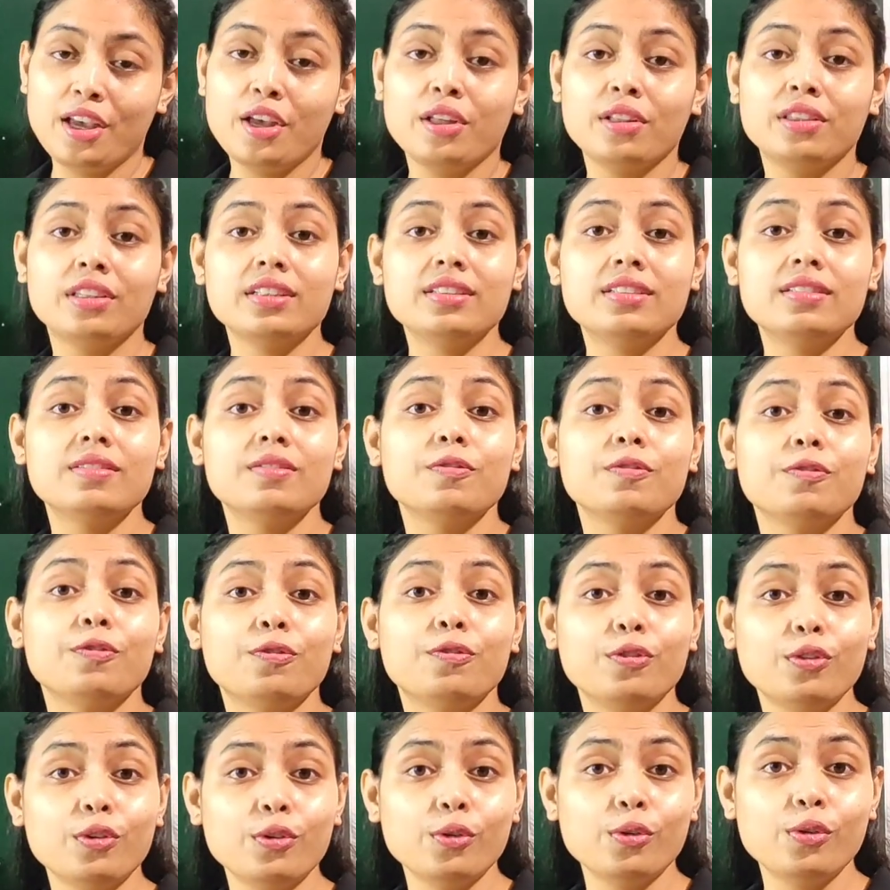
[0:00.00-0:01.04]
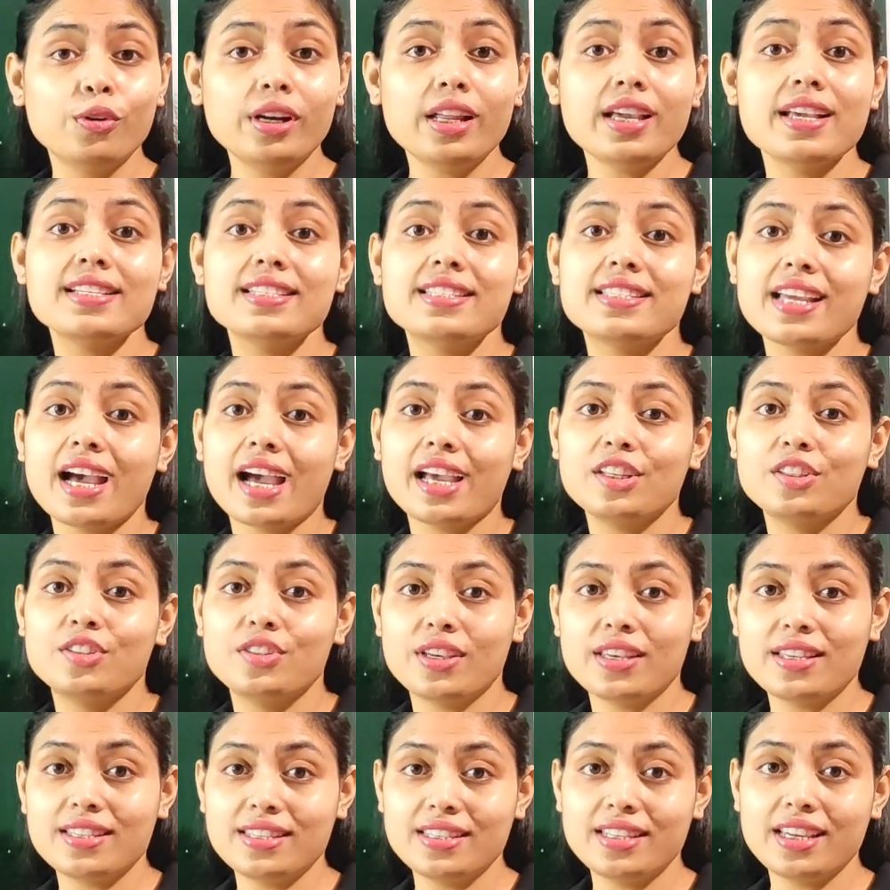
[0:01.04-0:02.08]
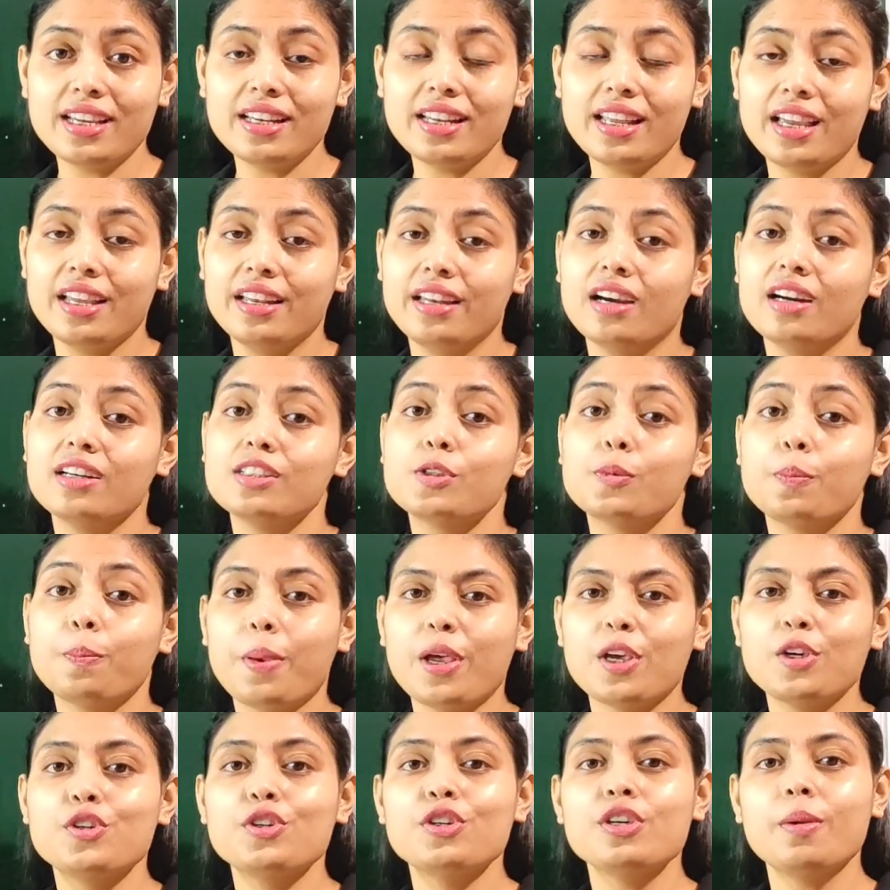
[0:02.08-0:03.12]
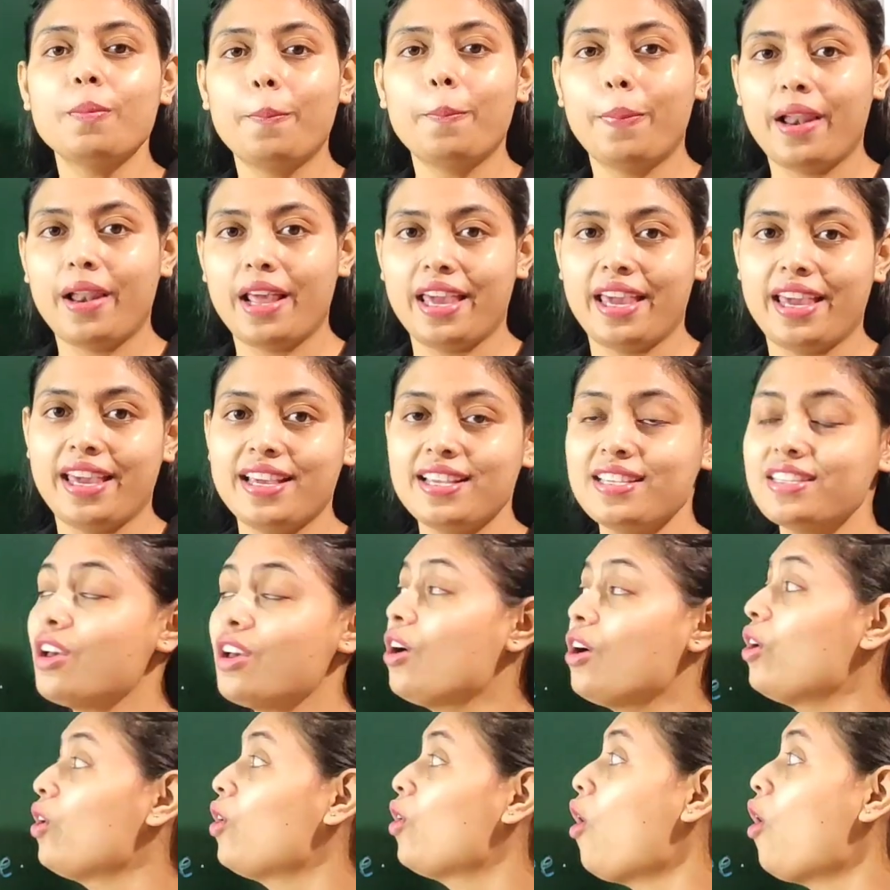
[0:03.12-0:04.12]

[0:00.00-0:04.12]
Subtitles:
The Food is digested in a special place